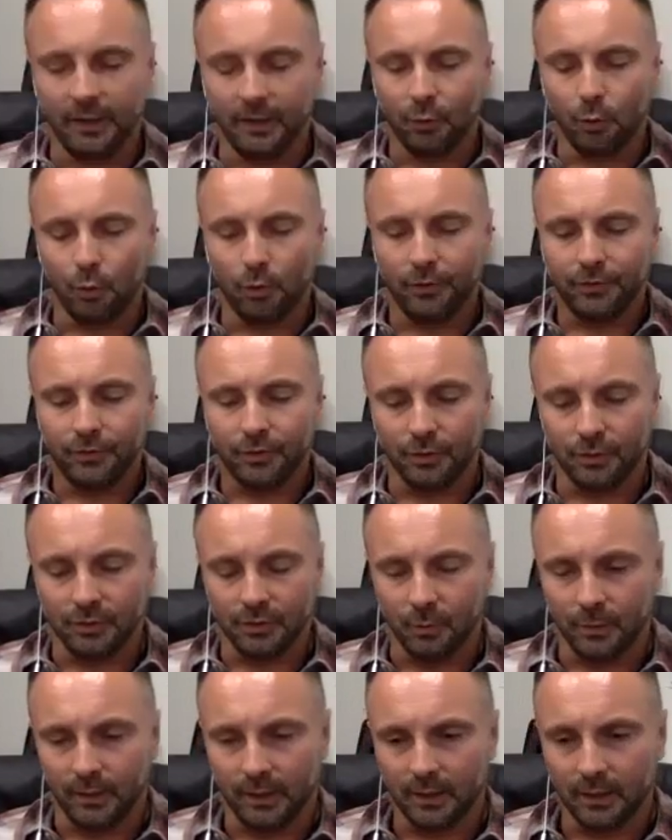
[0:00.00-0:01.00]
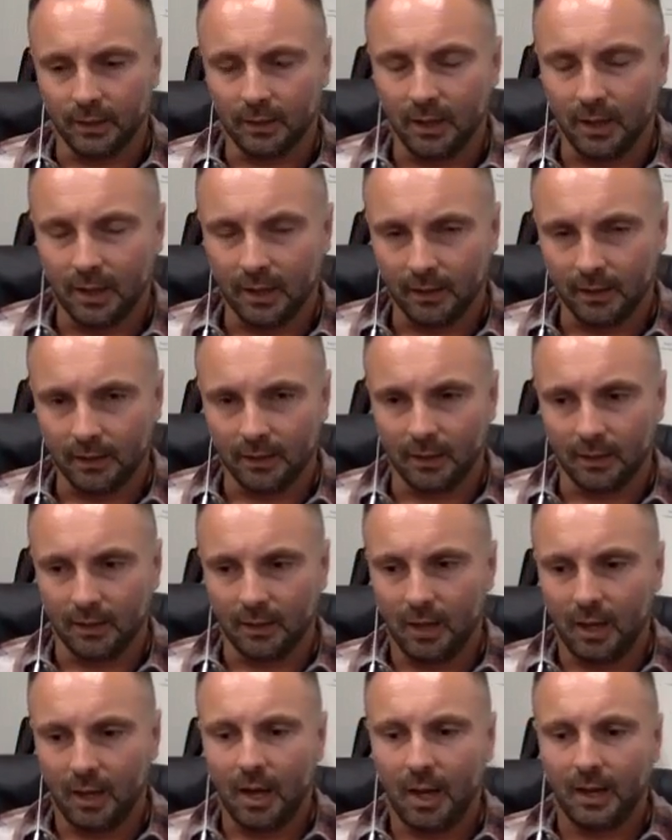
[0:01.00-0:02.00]
in North Jersey, we get a lot of the
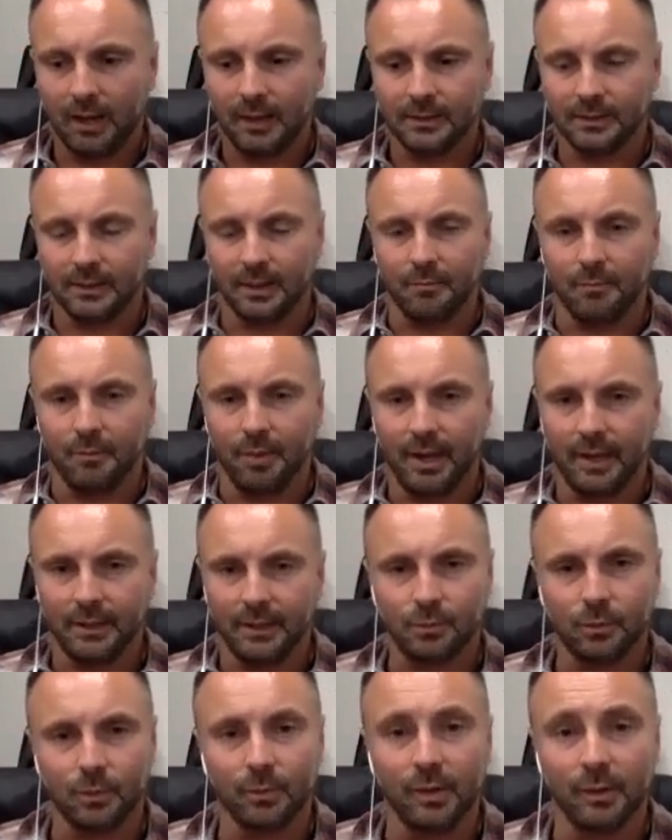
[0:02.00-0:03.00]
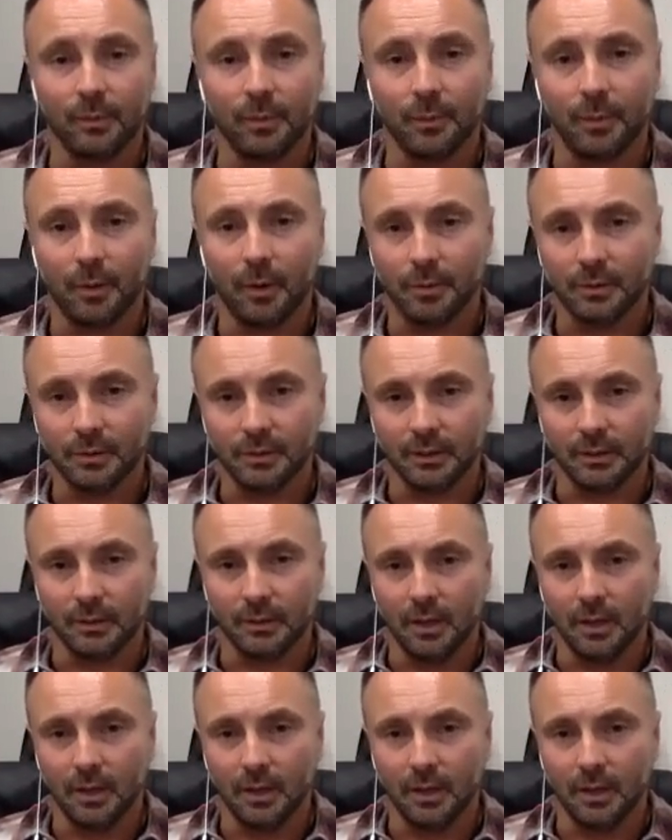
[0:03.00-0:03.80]
highest and best where people purposely